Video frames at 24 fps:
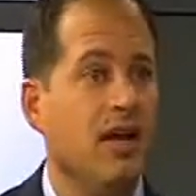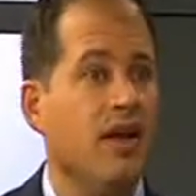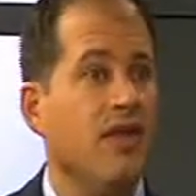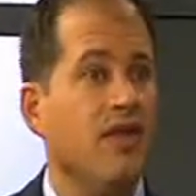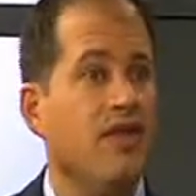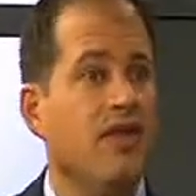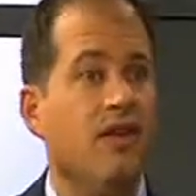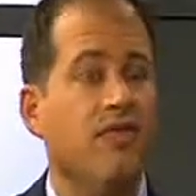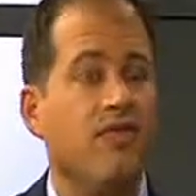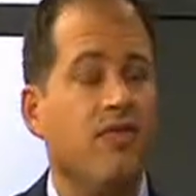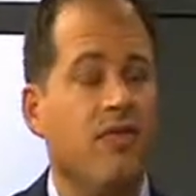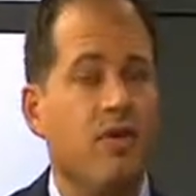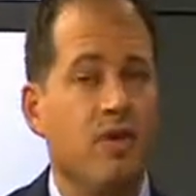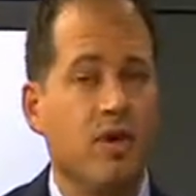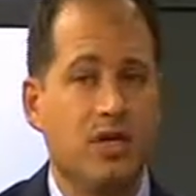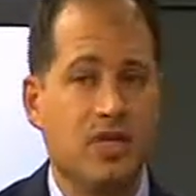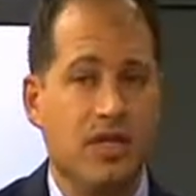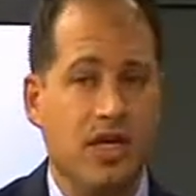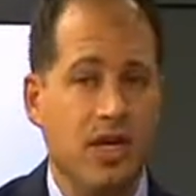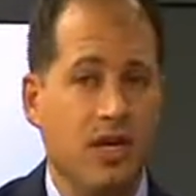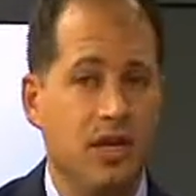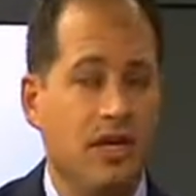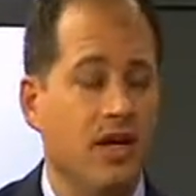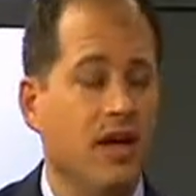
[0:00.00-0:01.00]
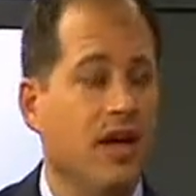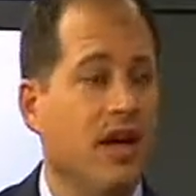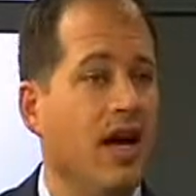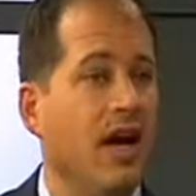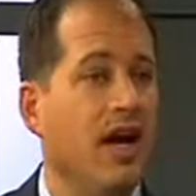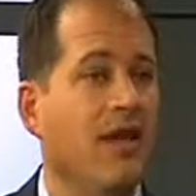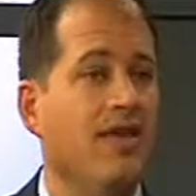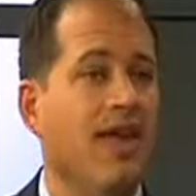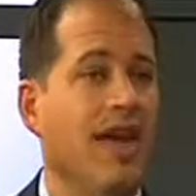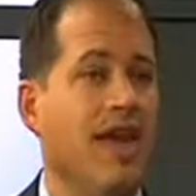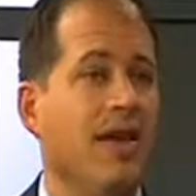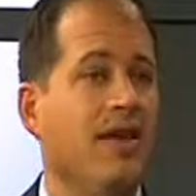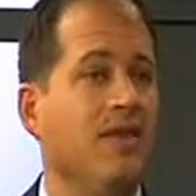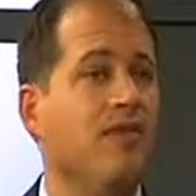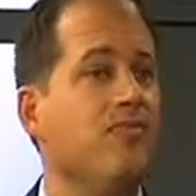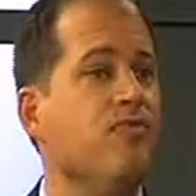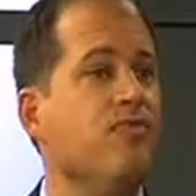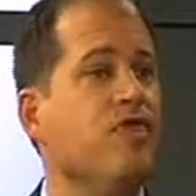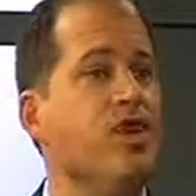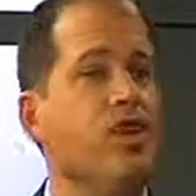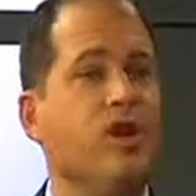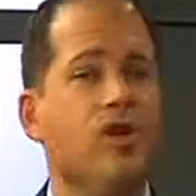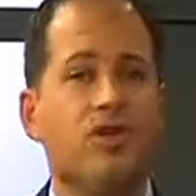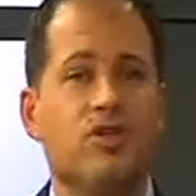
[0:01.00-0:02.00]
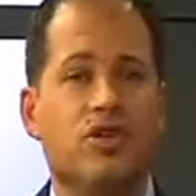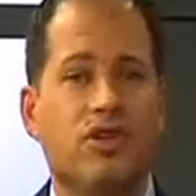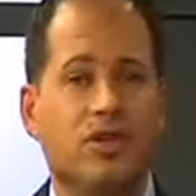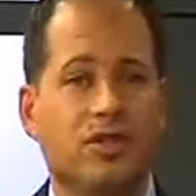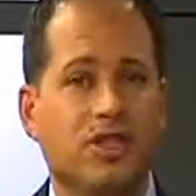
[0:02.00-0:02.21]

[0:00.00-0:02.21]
then four teeth, and then, you know, your